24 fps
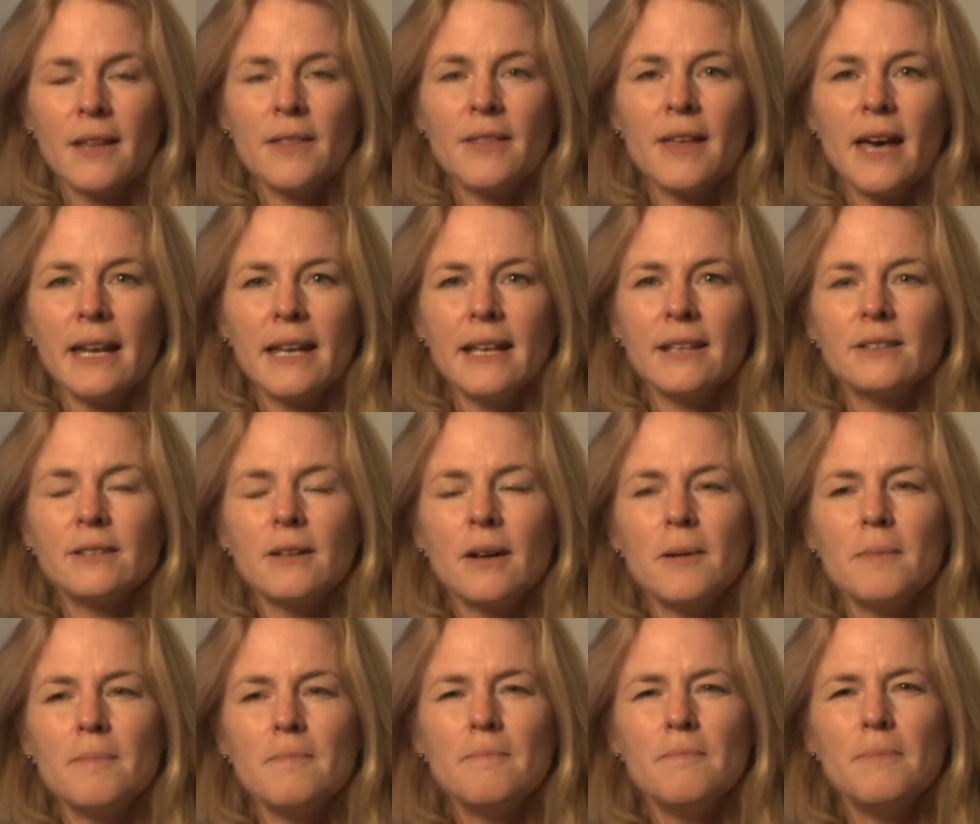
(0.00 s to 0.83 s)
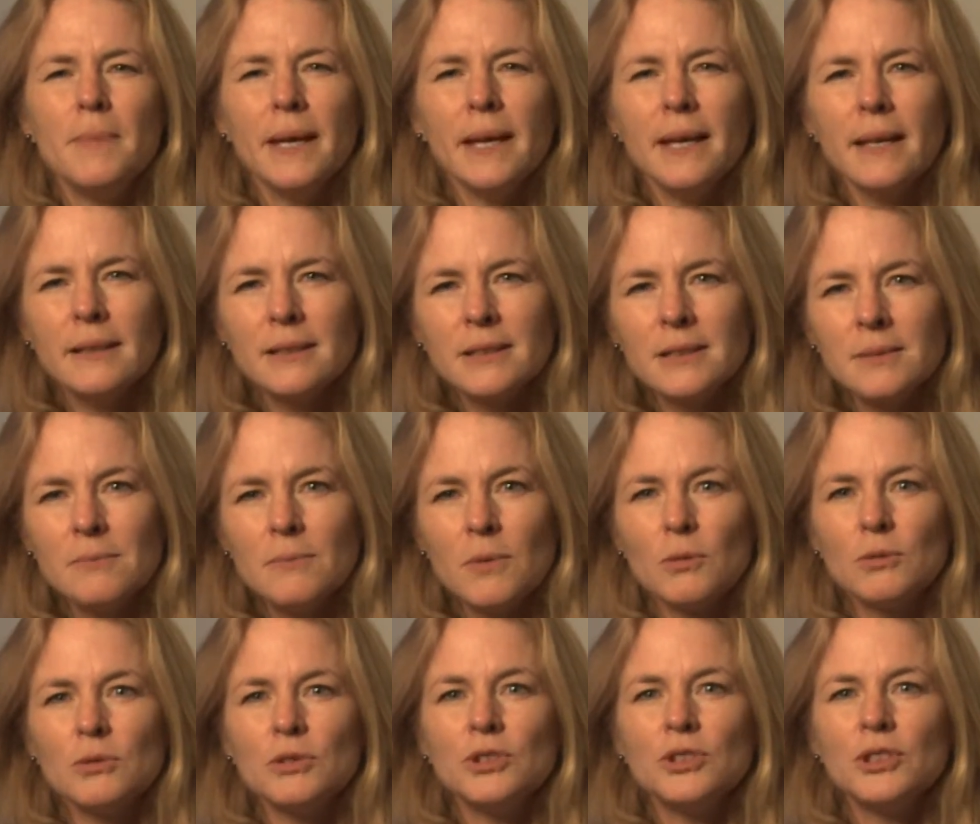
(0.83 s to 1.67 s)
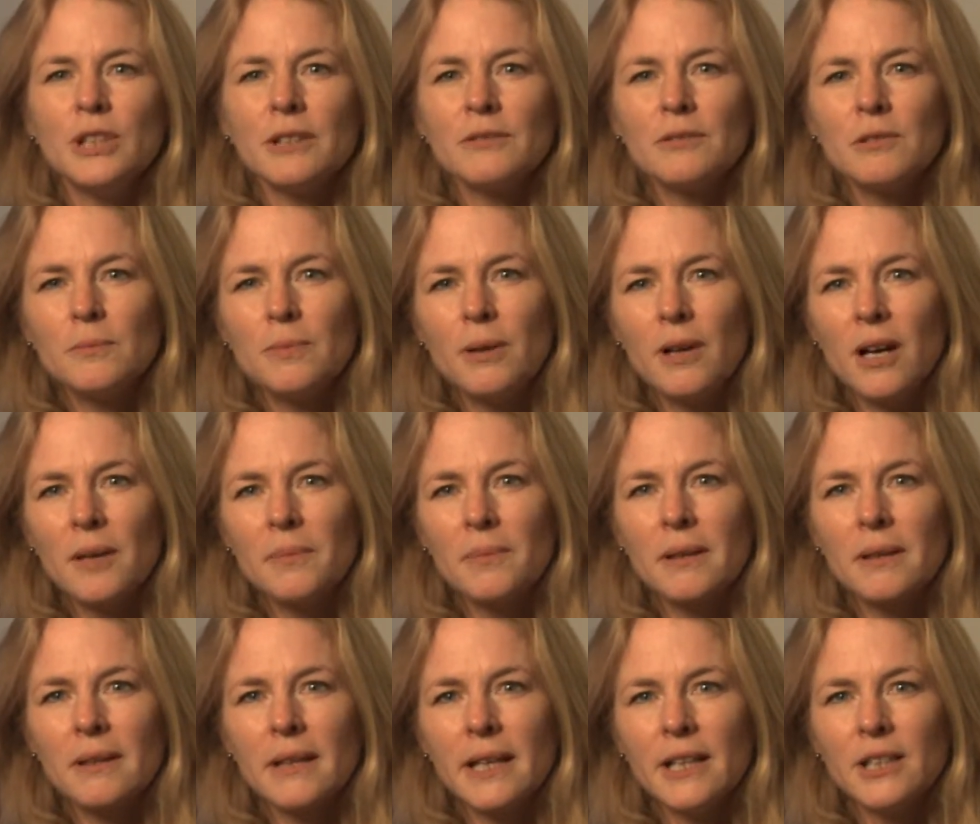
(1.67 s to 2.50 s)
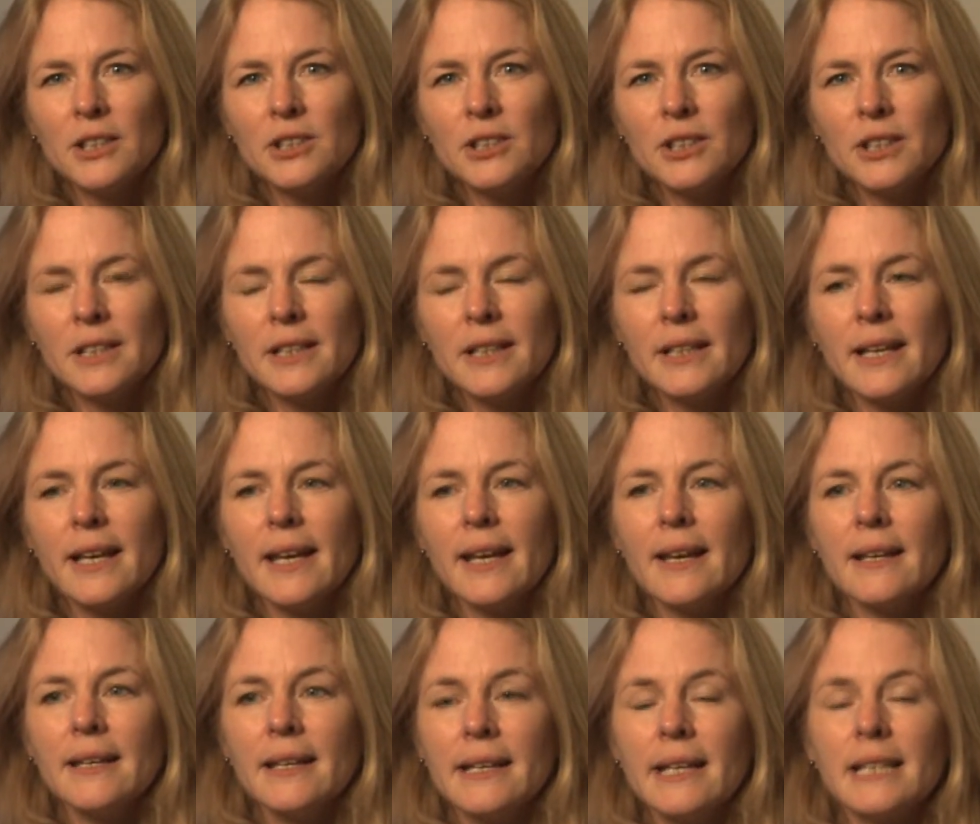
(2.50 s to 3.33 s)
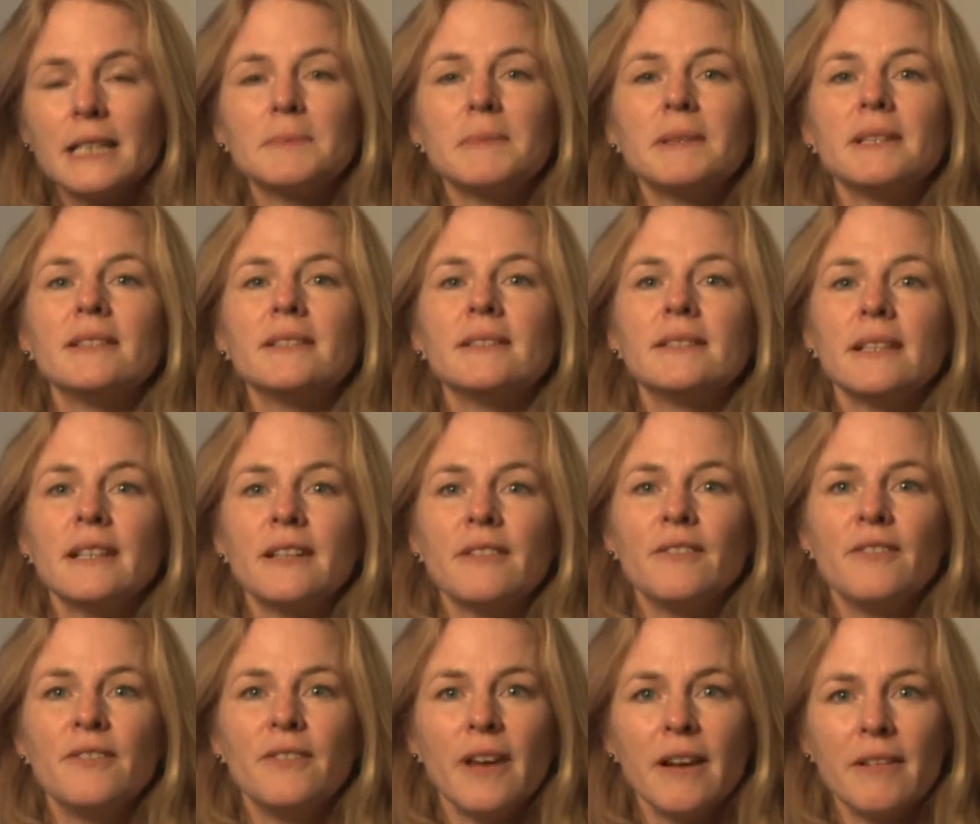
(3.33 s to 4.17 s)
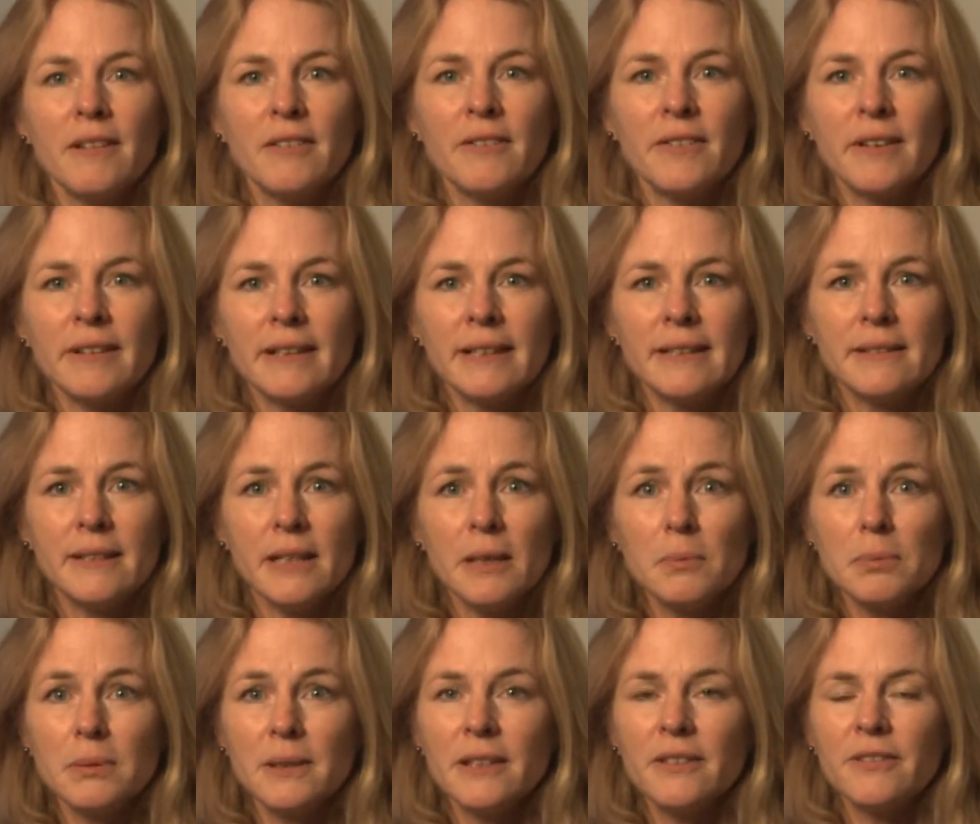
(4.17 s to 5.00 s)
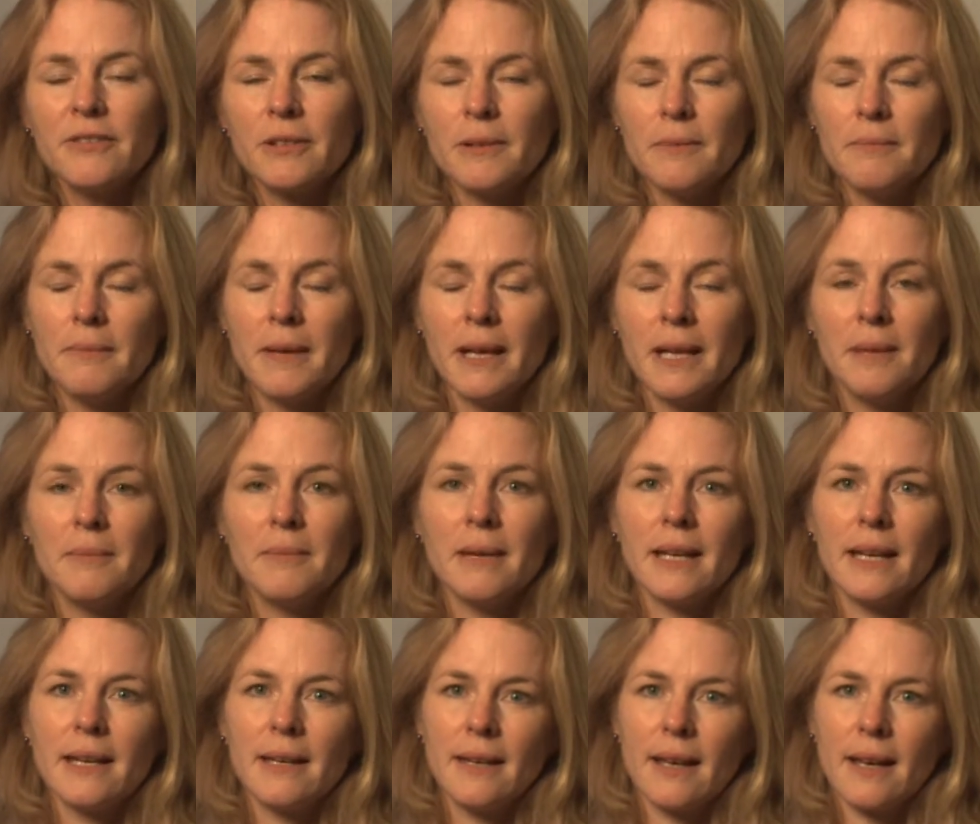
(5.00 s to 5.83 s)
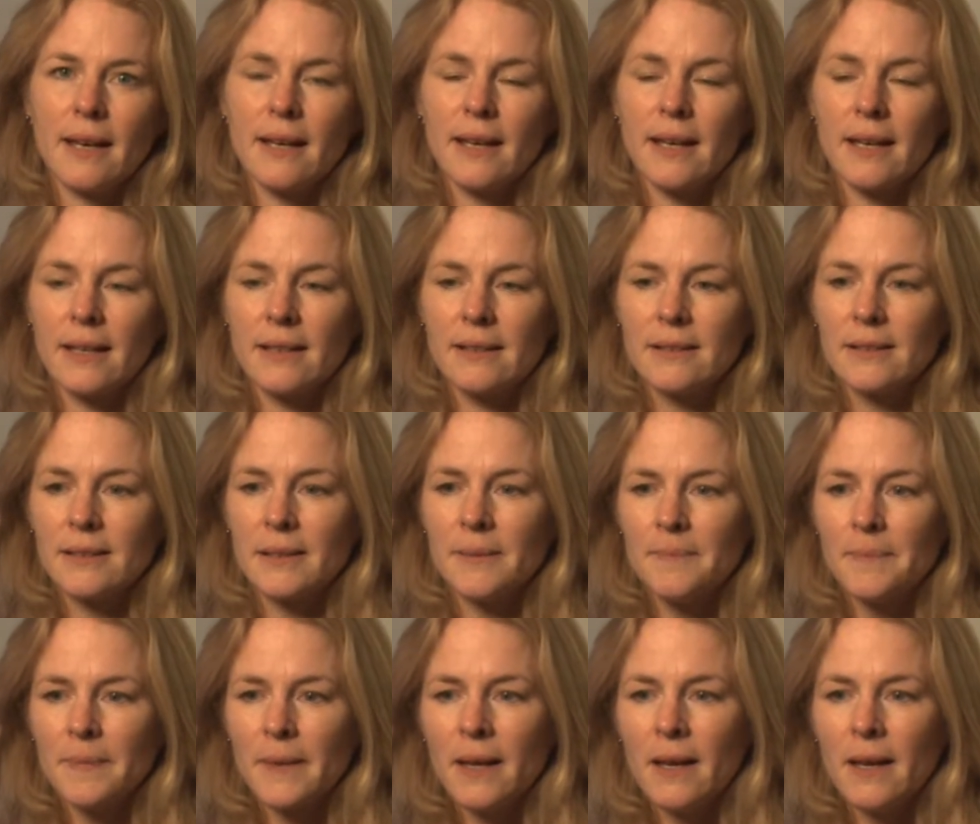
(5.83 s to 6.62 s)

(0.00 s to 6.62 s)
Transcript: That is our biggest, most general population, and it has been studied very, very deeply for many, many decades.